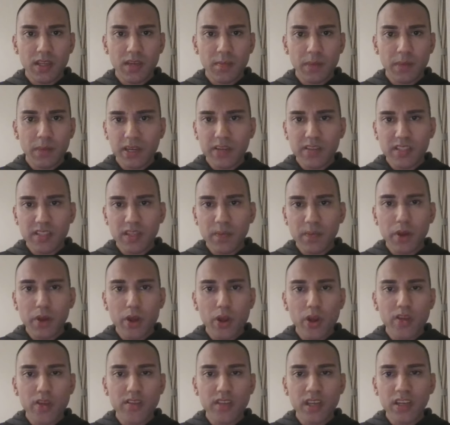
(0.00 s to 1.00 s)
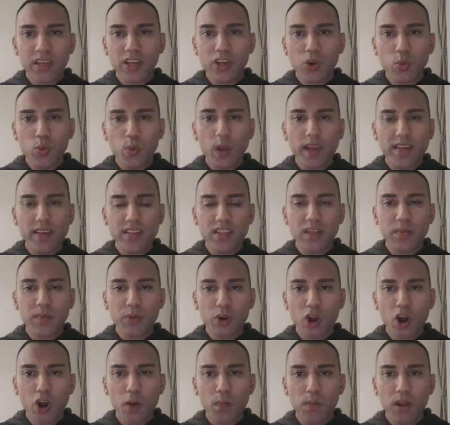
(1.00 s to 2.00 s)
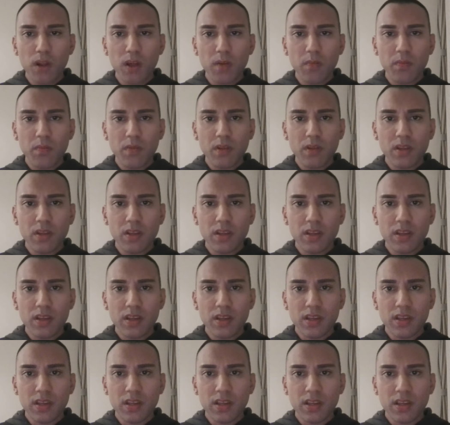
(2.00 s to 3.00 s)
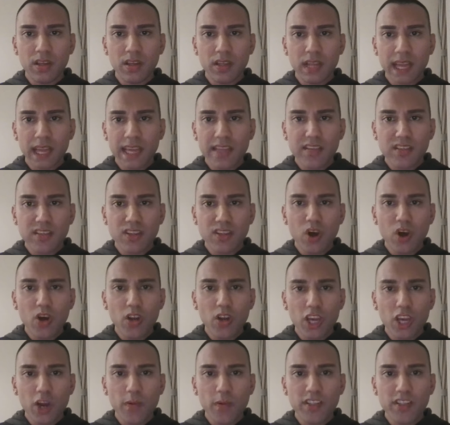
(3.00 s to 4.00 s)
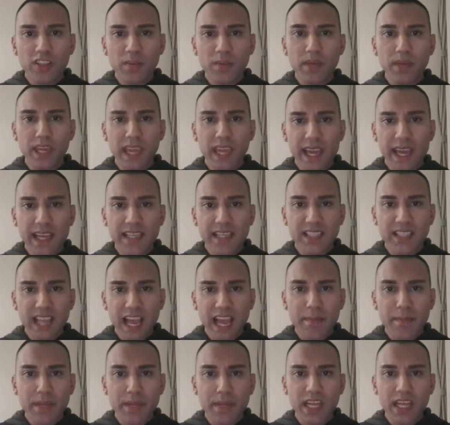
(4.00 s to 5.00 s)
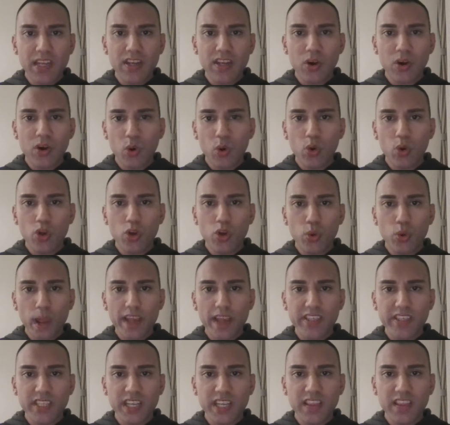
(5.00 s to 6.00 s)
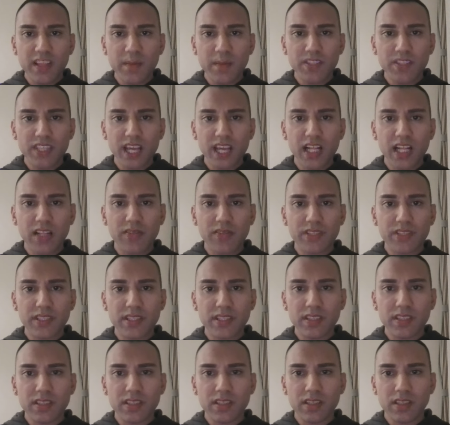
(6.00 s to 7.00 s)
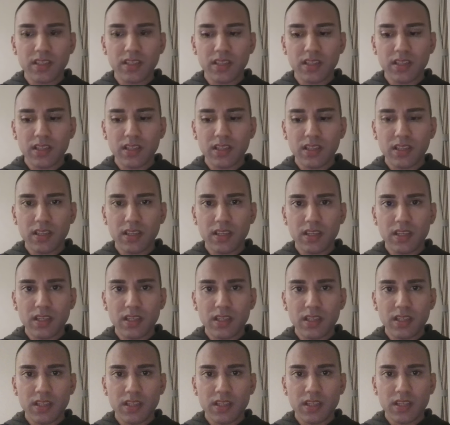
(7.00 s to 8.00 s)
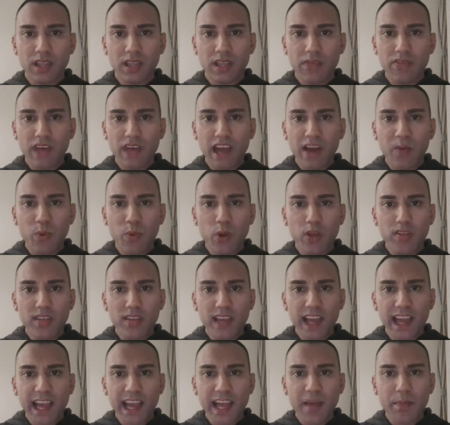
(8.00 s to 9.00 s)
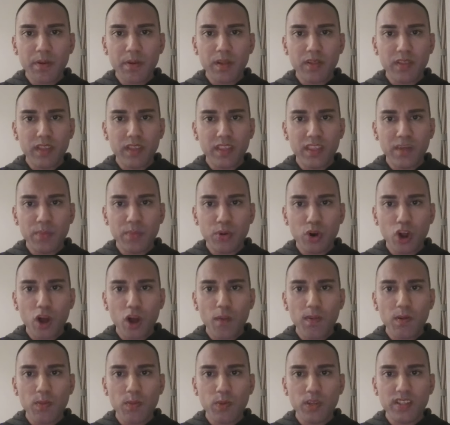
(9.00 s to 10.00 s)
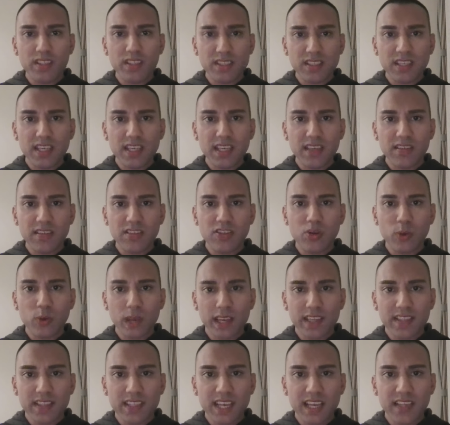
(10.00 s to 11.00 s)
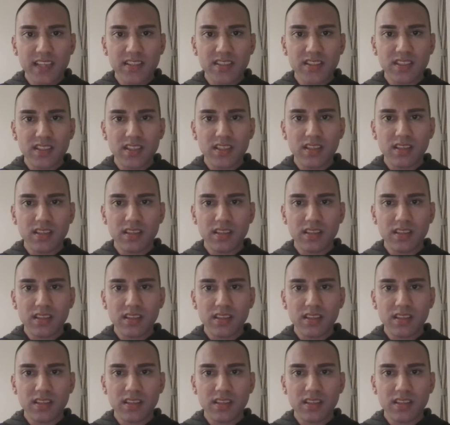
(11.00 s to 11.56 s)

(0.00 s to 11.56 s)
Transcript: because the person who is the problem is not going to be examining or questioning themselves. If that were to happen, then the problem would cease to exist.